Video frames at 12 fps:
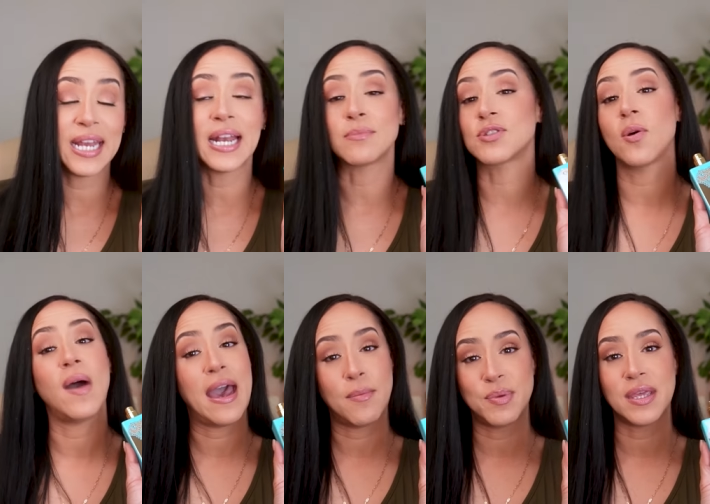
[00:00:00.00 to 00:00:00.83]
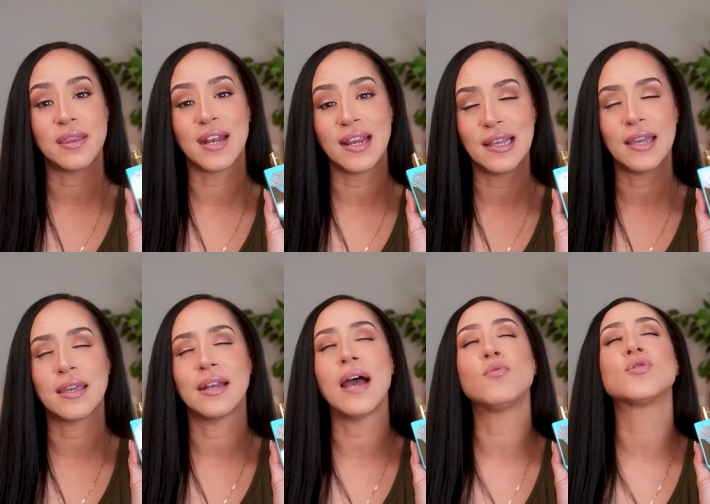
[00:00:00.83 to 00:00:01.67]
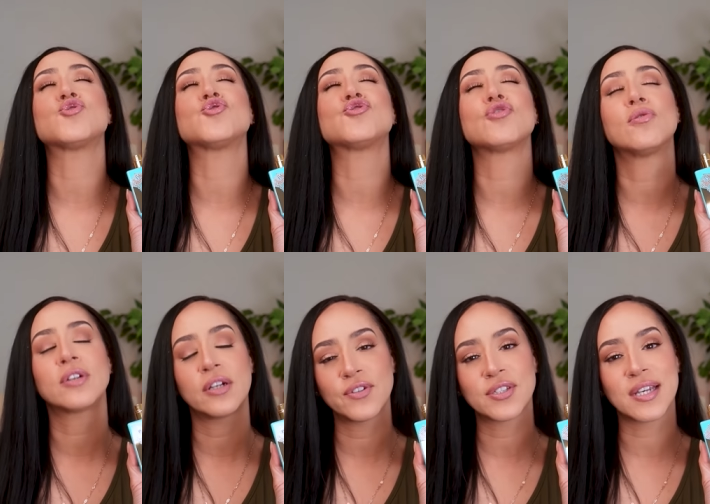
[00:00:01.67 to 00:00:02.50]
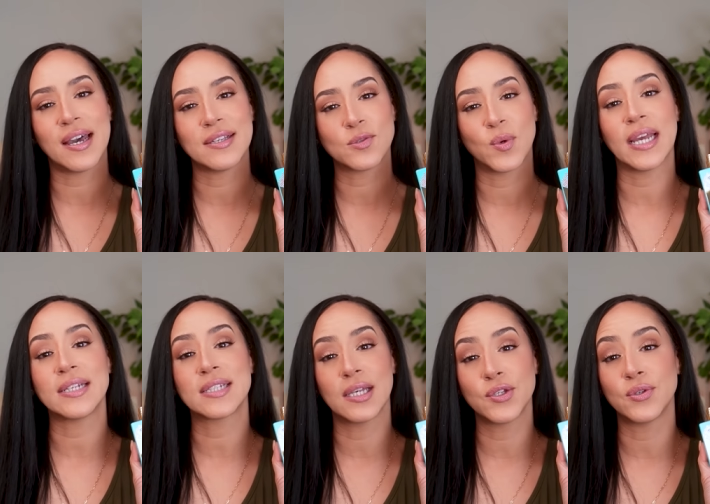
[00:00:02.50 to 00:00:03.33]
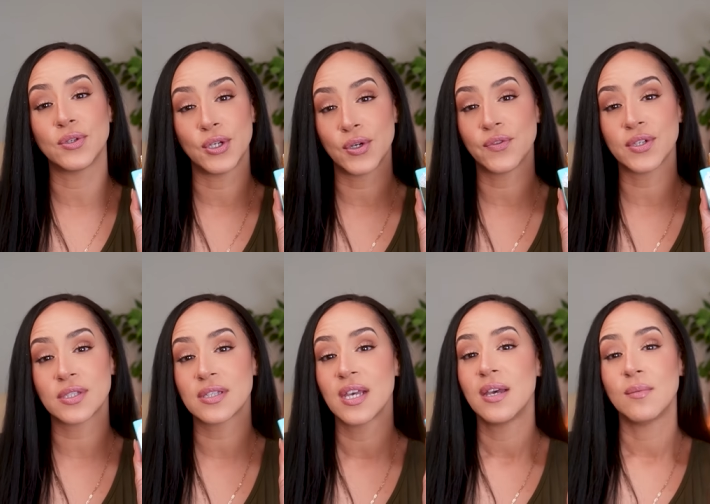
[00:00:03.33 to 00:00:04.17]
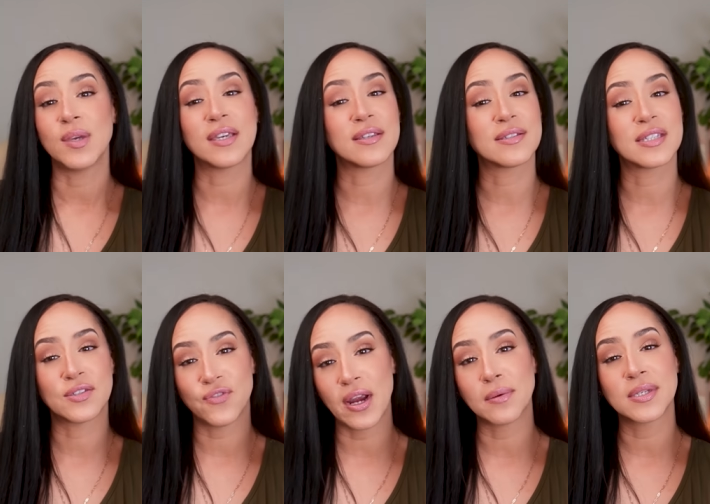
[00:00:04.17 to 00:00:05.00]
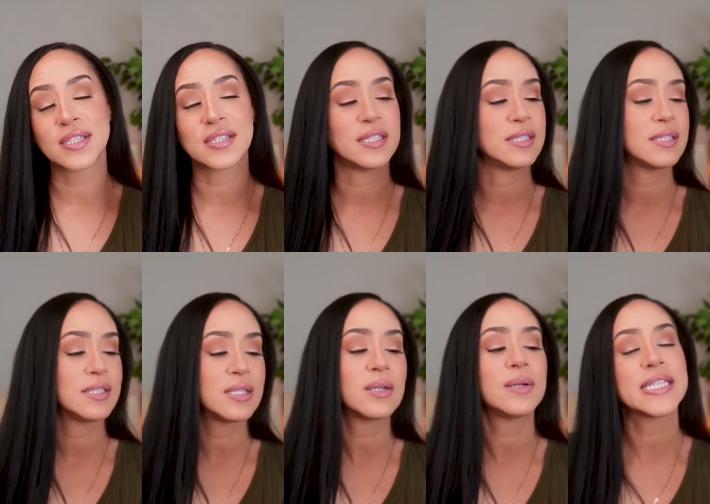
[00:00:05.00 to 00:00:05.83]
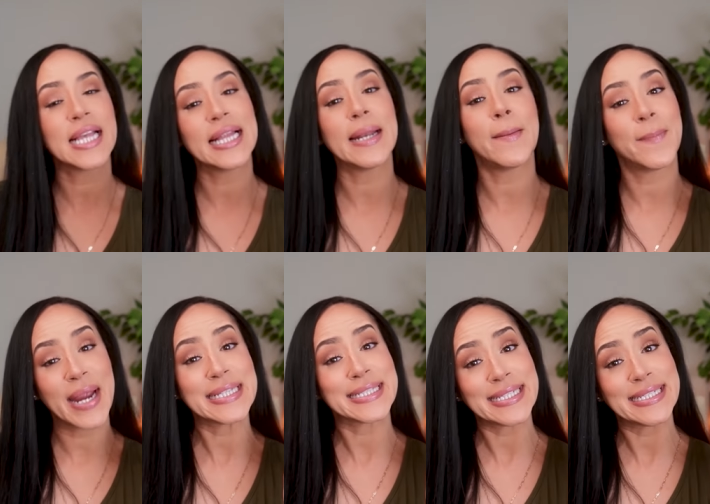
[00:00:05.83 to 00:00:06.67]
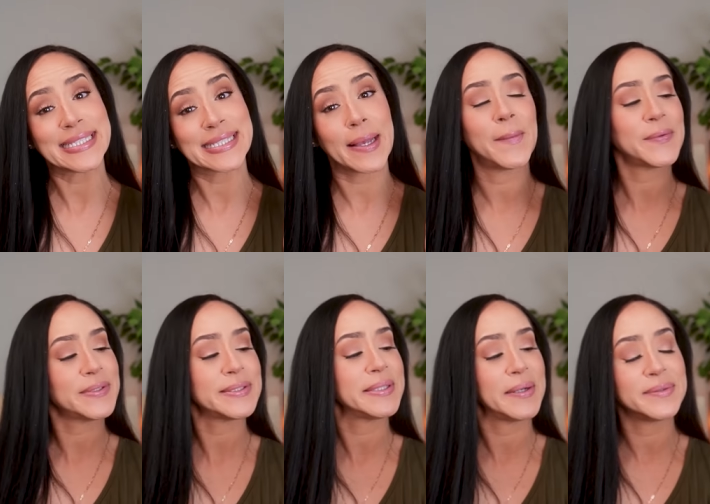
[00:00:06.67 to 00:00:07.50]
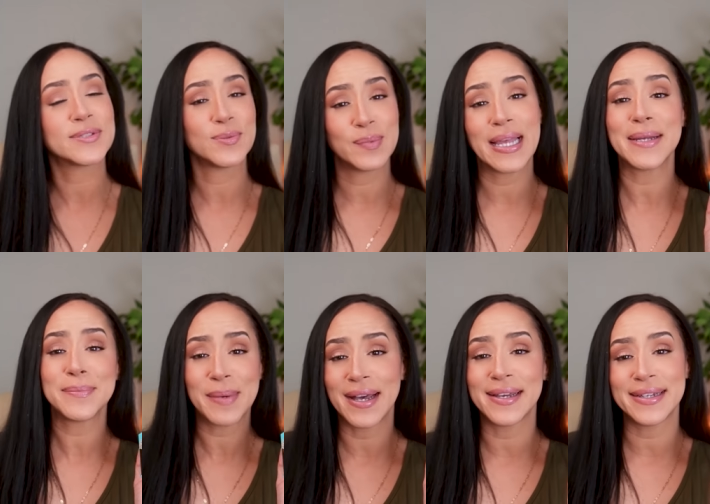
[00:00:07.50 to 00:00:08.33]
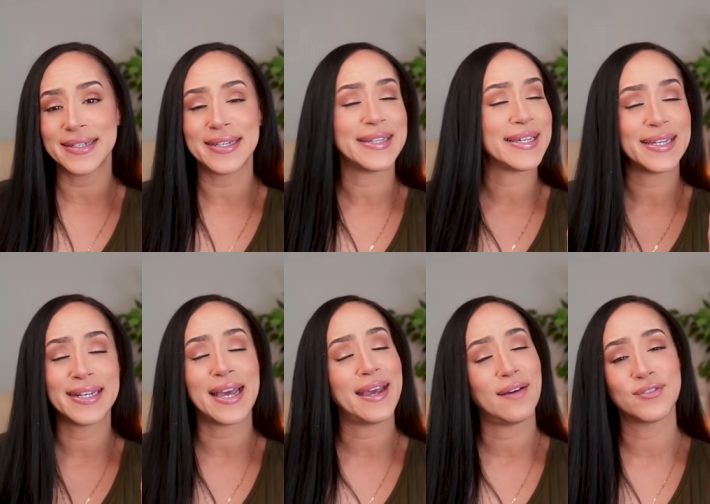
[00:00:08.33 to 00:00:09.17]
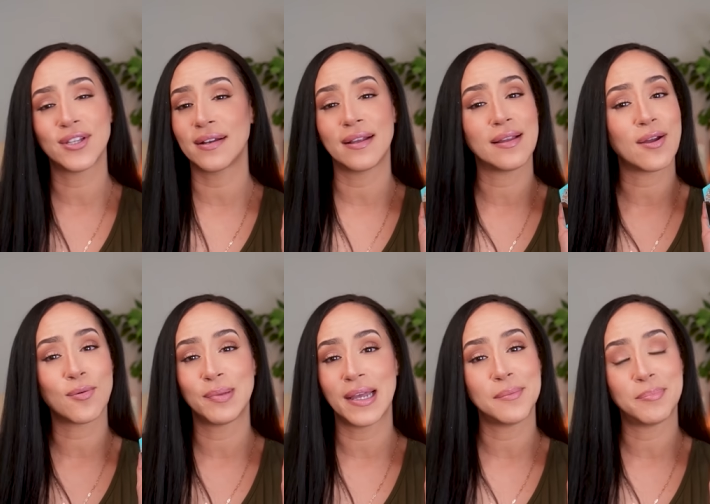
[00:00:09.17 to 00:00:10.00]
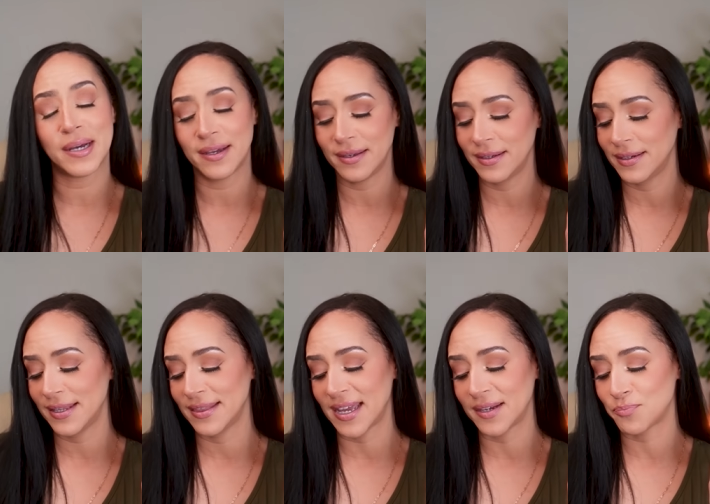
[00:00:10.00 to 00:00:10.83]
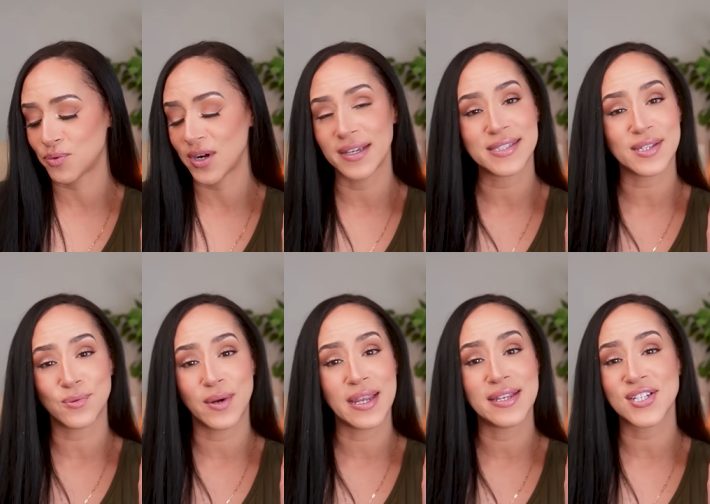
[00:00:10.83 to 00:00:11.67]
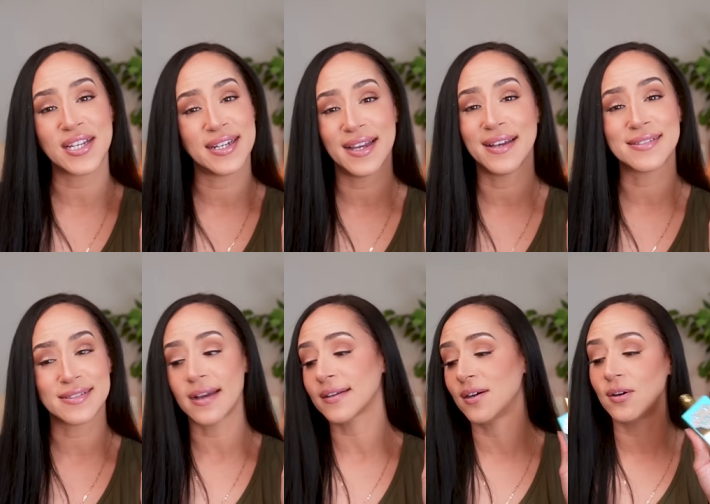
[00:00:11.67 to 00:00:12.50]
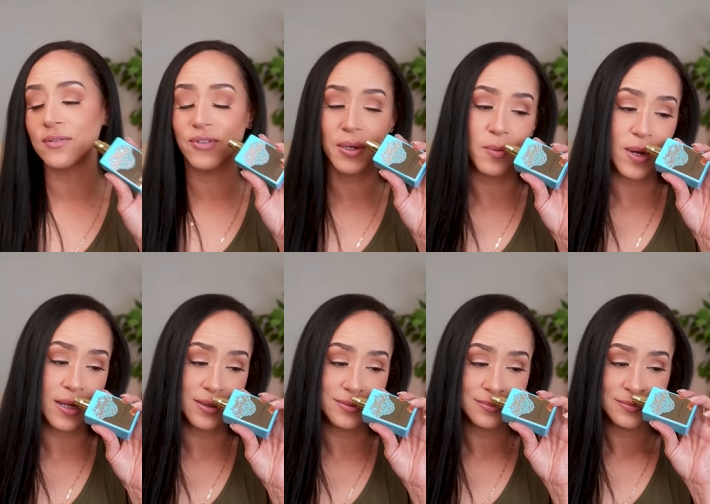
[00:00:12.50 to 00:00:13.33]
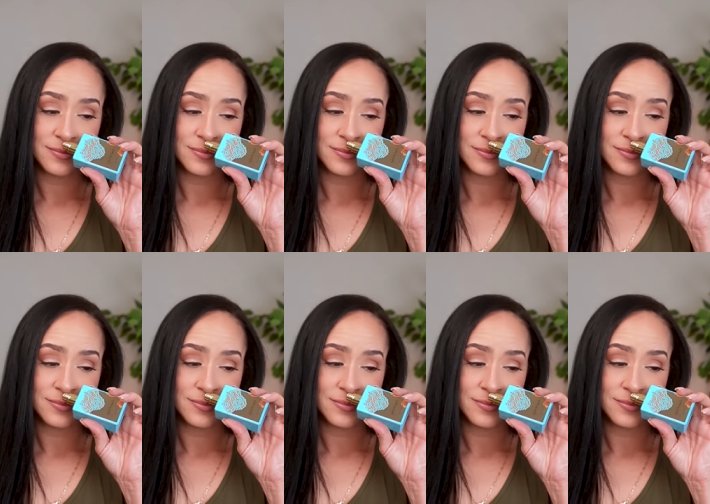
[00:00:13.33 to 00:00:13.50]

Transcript: And I'm so happy that I like it. I was so nervous, guys, when I tell you nervous because this fragrance is, you know, it's a little pricey. So, you know, to blind buy, again, I have done a lot of blind buying in that price range and it has not gone very well.